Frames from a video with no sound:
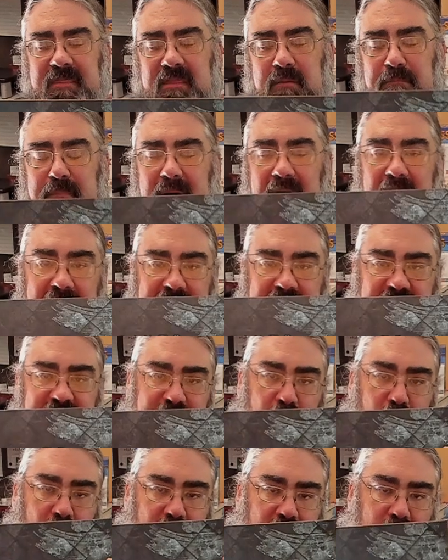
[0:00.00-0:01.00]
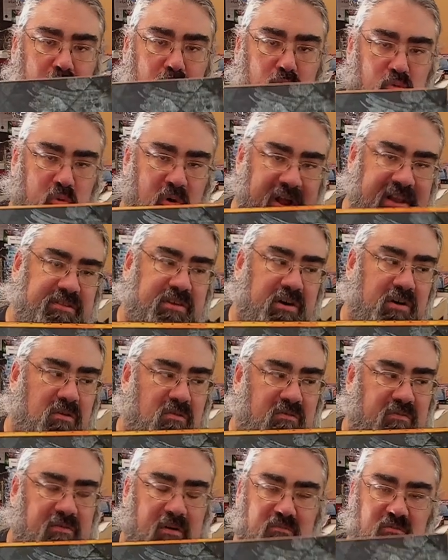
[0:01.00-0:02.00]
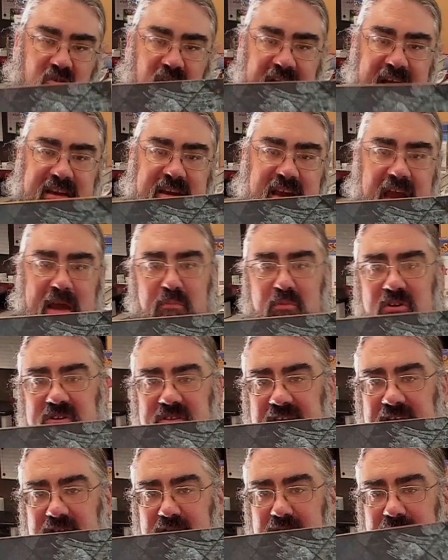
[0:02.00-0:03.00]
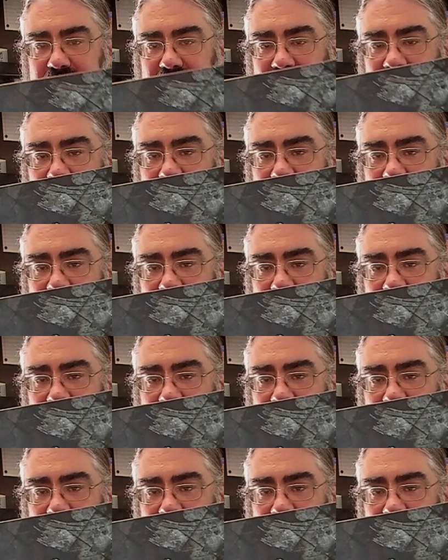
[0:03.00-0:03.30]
the box for Gorinto from Grand Gamers Guild